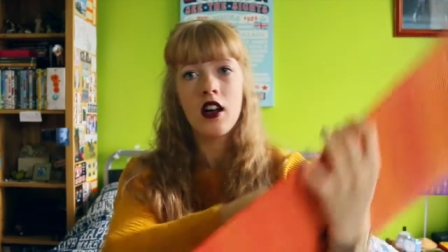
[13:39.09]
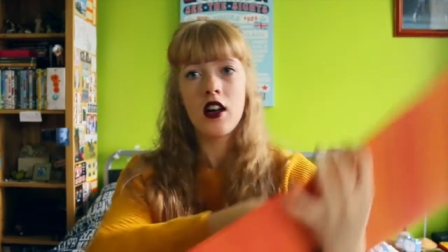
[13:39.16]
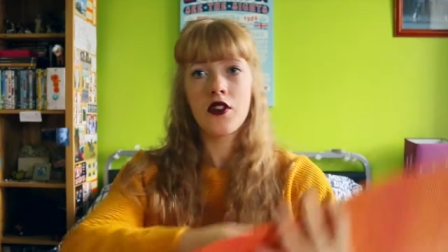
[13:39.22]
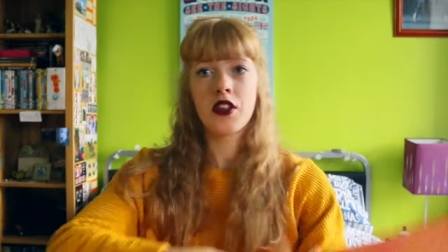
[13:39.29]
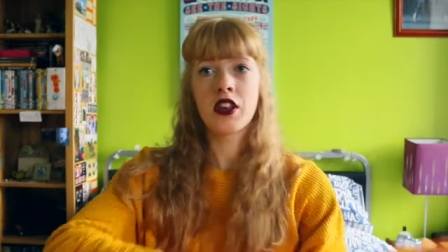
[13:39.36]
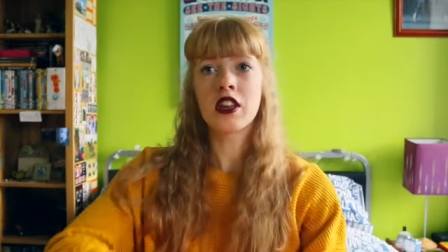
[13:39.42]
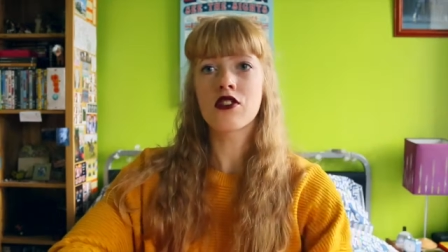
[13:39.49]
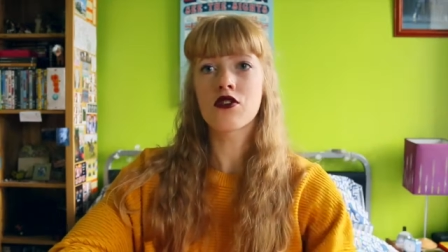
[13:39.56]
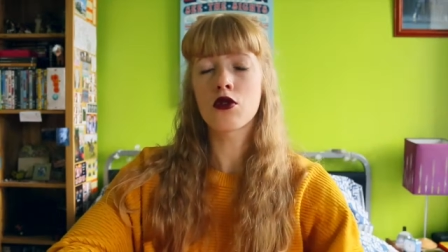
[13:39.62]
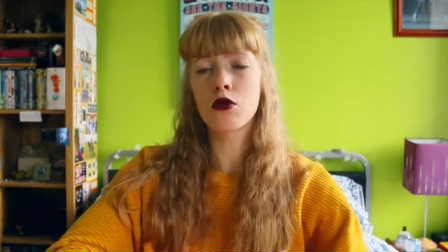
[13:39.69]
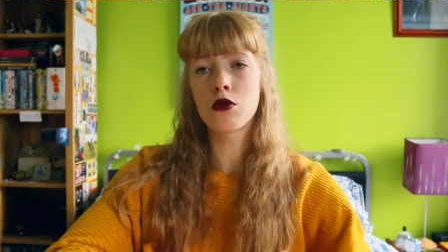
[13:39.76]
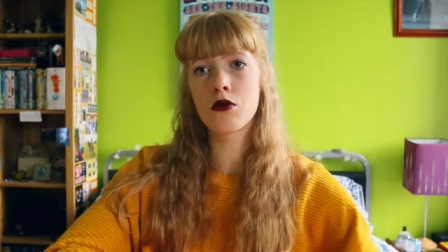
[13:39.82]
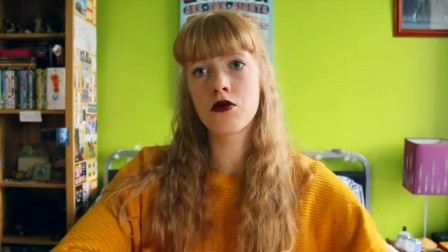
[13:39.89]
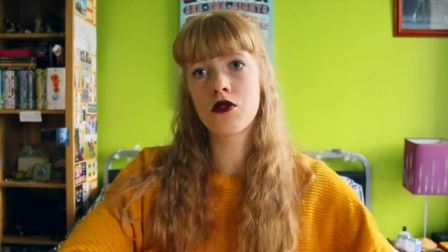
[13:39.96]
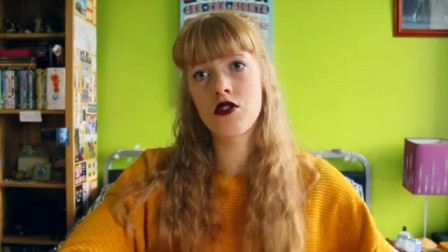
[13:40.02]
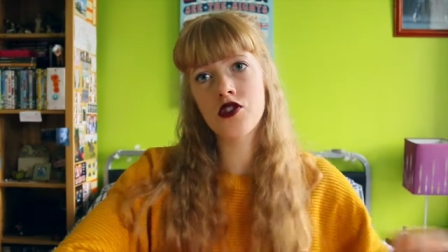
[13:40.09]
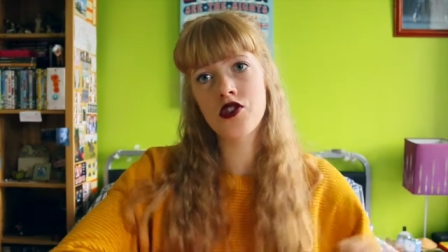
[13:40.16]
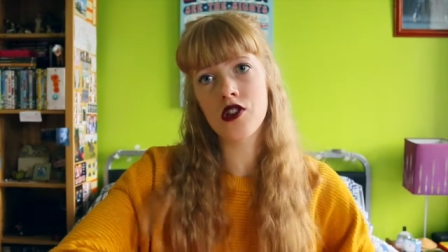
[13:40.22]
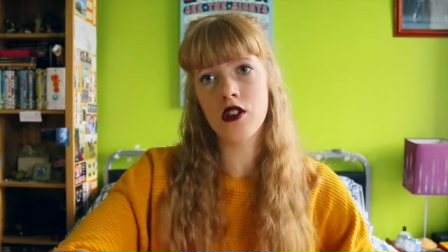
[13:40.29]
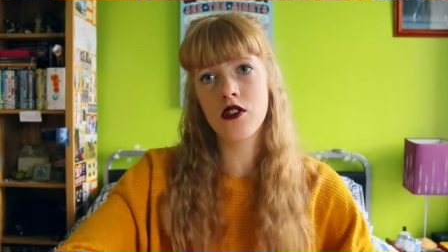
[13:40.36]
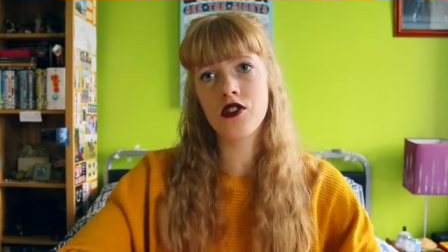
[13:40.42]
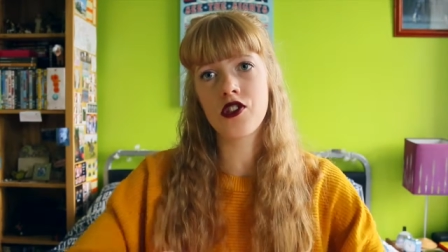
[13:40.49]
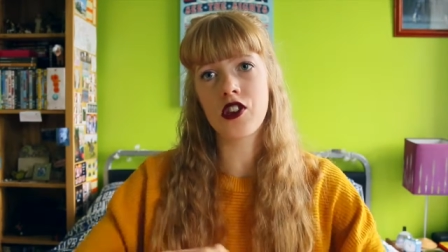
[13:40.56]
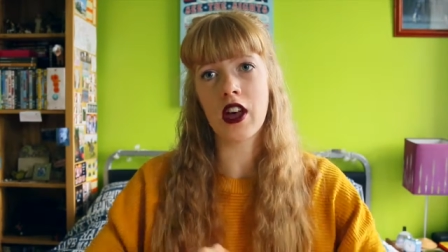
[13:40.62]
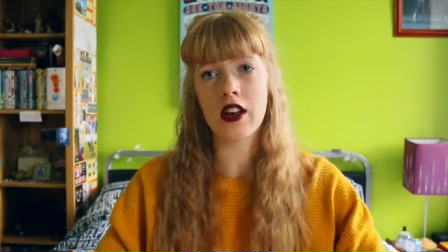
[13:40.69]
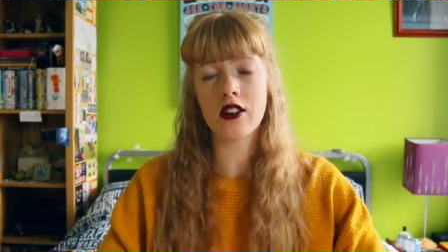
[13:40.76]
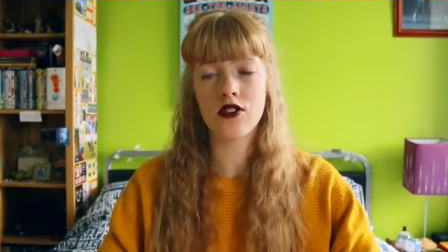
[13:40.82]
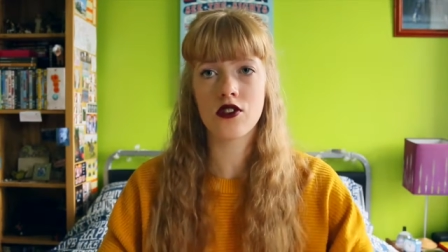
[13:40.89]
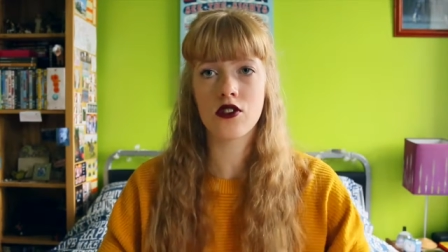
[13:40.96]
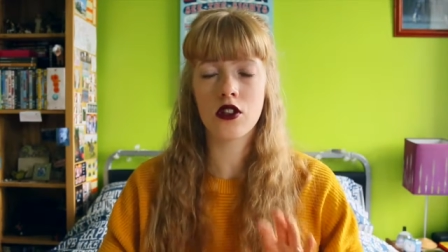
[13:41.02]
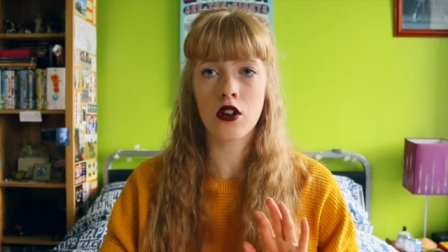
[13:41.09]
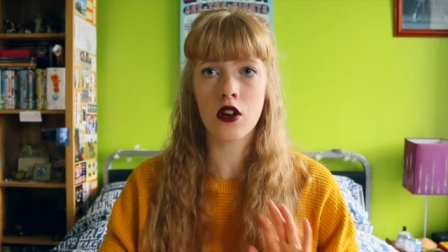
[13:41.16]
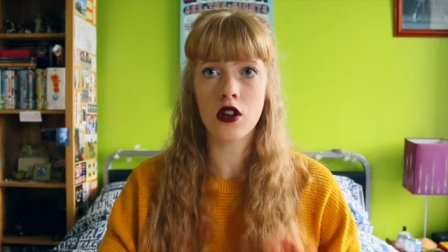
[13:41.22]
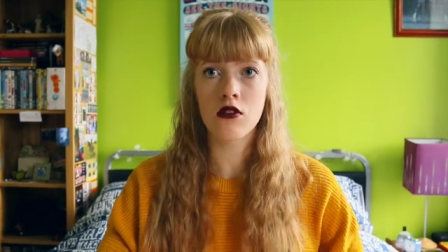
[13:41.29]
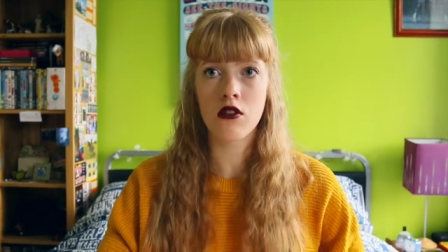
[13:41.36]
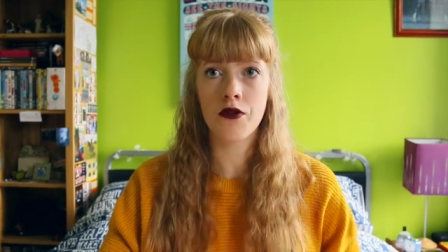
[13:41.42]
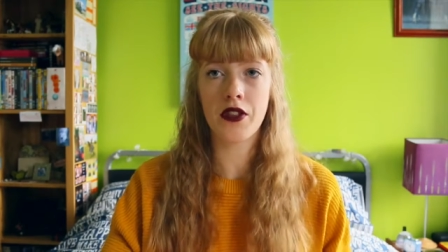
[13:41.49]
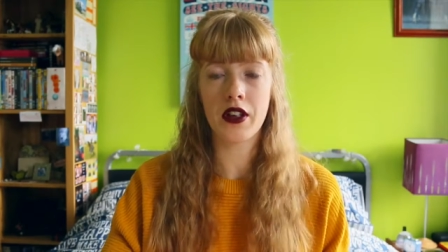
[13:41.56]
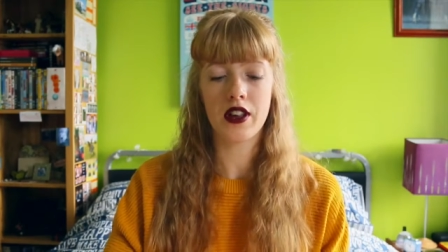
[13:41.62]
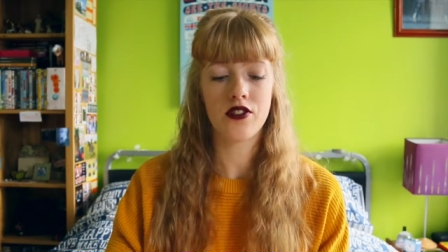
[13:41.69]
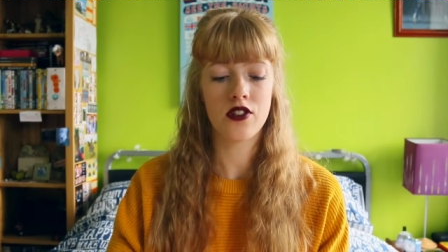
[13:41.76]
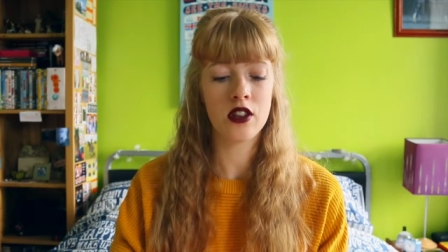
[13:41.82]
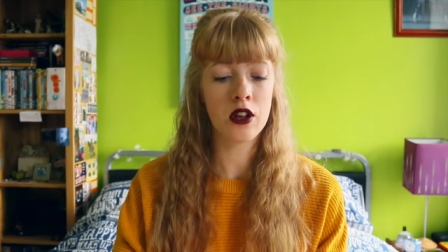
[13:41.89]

I think it's called Sunsets, the colour of this,